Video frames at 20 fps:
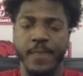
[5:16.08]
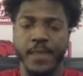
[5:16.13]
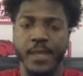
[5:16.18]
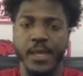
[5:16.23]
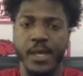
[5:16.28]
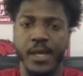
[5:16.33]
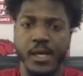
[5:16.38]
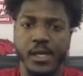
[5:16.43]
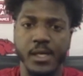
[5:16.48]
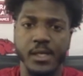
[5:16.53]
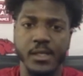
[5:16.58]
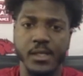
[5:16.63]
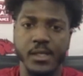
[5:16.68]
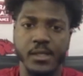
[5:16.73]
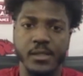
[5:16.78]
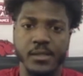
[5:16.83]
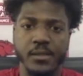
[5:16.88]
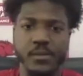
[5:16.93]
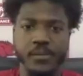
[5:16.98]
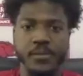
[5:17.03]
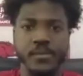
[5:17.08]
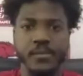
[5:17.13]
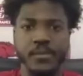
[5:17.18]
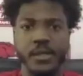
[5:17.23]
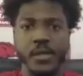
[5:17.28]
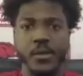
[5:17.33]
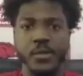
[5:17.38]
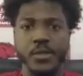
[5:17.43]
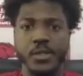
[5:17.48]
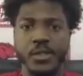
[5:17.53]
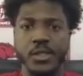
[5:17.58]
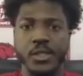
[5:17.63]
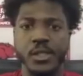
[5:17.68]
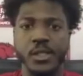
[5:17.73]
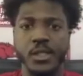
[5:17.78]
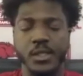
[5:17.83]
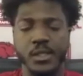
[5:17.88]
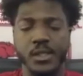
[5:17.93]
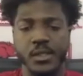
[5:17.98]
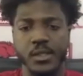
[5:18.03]
Um, it was
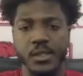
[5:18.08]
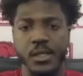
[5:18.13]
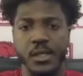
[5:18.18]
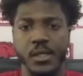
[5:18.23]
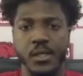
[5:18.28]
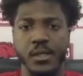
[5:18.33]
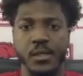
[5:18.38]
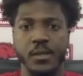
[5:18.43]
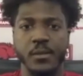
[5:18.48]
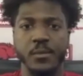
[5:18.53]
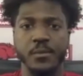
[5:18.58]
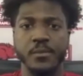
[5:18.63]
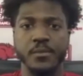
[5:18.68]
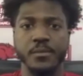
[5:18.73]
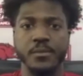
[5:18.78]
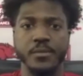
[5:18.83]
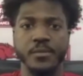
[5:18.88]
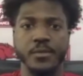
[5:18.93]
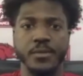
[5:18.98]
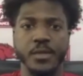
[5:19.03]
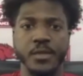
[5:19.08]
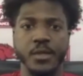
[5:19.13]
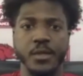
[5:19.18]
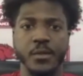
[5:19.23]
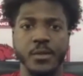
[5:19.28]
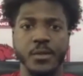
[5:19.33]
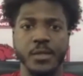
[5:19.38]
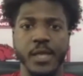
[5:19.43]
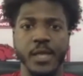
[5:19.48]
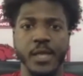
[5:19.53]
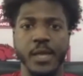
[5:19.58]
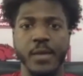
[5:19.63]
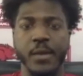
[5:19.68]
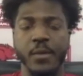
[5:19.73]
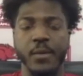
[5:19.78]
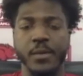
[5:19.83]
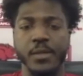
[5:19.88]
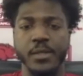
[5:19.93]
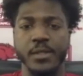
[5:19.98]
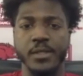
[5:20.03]
good. Um, you know, we came
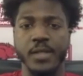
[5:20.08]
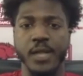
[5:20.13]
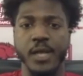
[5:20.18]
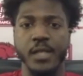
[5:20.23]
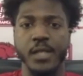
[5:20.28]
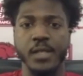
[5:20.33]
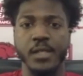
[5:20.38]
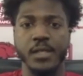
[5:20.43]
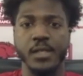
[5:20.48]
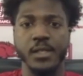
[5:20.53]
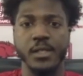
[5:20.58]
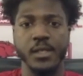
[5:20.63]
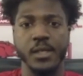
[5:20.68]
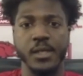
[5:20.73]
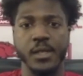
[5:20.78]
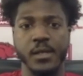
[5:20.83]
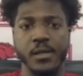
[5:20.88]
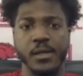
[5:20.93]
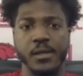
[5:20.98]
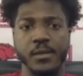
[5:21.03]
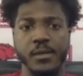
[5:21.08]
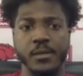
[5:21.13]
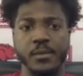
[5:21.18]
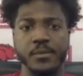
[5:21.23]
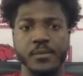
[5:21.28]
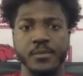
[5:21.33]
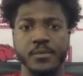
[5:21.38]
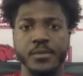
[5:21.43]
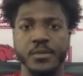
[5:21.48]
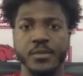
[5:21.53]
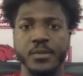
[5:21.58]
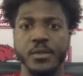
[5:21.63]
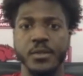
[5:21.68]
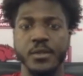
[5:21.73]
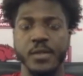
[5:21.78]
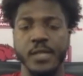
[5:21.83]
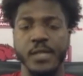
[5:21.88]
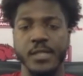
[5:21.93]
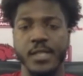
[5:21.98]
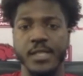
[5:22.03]
out pretty solid. Um, you
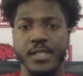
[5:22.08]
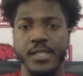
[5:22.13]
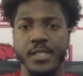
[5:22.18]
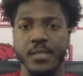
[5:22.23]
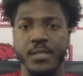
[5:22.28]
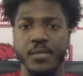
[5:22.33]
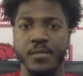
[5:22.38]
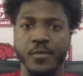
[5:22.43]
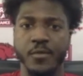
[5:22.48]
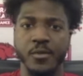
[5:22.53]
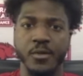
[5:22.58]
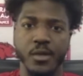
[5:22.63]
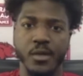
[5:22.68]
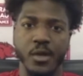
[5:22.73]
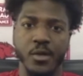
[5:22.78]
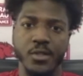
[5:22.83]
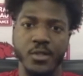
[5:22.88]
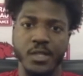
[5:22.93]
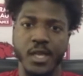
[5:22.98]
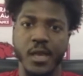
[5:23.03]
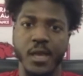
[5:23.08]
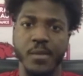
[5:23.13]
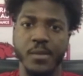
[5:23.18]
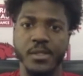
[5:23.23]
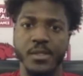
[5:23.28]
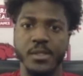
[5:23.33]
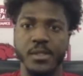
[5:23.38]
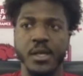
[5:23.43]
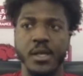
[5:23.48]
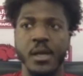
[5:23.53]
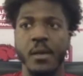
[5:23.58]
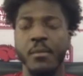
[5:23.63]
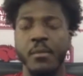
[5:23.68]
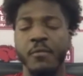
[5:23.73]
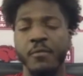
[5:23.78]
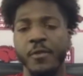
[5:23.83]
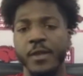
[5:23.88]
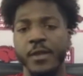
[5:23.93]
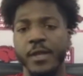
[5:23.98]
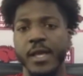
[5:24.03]
know, as I said before, coach came in
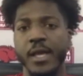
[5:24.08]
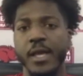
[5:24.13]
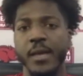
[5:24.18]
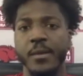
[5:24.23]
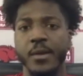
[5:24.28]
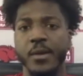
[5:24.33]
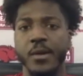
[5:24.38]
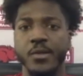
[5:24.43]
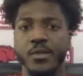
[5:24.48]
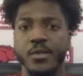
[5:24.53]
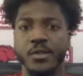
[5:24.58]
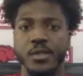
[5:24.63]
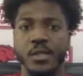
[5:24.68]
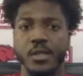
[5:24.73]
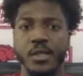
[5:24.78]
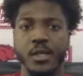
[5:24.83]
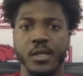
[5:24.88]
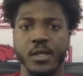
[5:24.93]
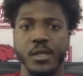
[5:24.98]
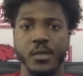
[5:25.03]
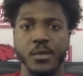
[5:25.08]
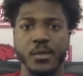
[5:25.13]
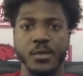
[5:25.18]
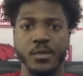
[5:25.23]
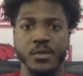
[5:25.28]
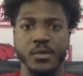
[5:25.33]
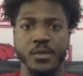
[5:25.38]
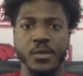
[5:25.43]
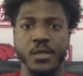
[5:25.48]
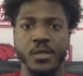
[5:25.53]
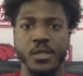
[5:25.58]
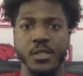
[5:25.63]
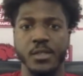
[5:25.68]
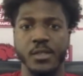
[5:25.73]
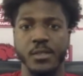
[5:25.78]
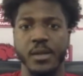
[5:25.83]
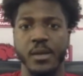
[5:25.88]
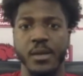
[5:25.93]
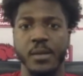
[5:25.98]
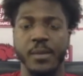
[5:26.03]
before the game. Coach uh, was on us
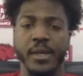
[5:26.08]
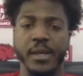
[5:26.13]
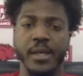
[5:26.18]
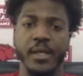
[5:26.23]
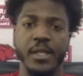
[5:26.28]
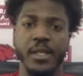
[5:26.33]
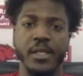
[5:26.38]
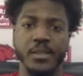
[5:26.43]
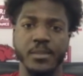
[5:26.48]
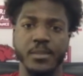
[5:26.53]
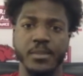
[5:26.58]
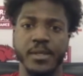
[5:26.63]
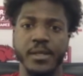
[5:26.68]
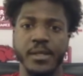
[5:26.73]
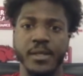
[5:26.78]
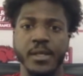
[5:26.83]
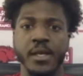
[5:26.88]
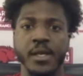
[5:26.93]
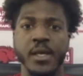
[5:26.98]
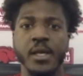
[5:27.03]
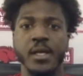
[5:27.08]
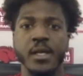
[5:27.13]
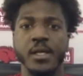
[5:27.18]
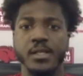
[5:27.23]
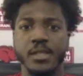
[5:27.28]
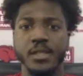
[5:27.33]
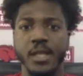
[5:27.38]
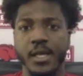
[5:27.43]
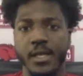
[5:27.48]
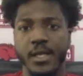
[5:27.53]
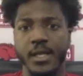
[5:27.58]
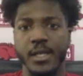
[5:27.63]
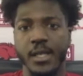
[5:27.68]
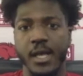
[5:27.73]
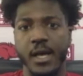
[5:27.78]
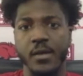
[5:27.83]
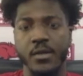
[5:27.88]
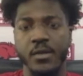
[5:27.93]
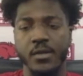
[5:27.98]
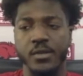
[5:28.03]
about being disciplined, staying
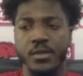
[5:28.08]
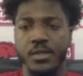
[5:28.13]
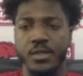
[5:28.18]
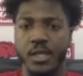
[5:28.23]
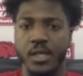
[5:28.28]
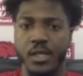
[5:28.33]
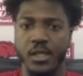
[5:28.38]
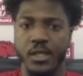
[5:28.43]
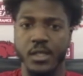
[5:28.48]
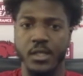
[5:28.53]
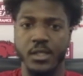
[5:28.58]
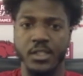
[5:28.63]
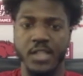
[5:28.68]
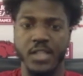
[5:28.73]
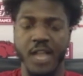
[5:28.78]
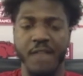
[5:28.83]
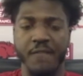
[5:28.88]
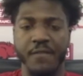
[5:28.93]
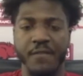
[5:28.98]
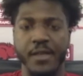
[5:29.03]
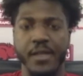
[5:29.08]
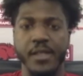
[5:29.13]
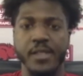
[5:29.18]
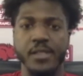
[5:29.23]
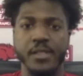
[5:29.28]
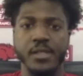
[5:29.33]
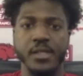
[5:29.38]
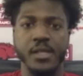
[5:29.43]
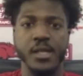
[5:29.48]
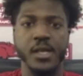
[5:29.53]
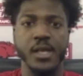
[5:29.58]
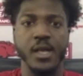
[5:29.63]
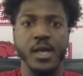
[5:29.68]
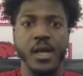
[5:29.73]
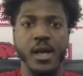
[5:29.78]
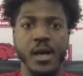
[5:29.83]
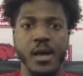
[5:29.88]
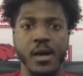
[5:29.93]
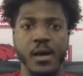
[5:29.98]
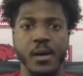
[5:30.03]
down on sh- uh, shot fakes,
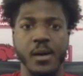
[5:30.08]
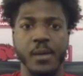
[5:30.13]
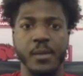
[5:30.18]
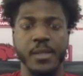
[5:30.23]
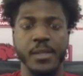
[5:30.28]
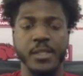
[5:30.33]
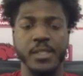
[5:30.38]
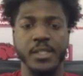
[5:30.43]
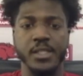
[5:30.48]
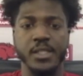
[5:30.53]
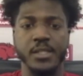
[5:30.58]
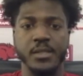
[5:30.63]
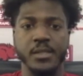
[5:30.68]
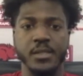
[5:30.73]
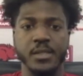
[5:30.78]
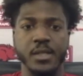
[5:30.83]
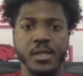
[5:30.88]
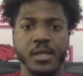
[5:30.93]
um, and just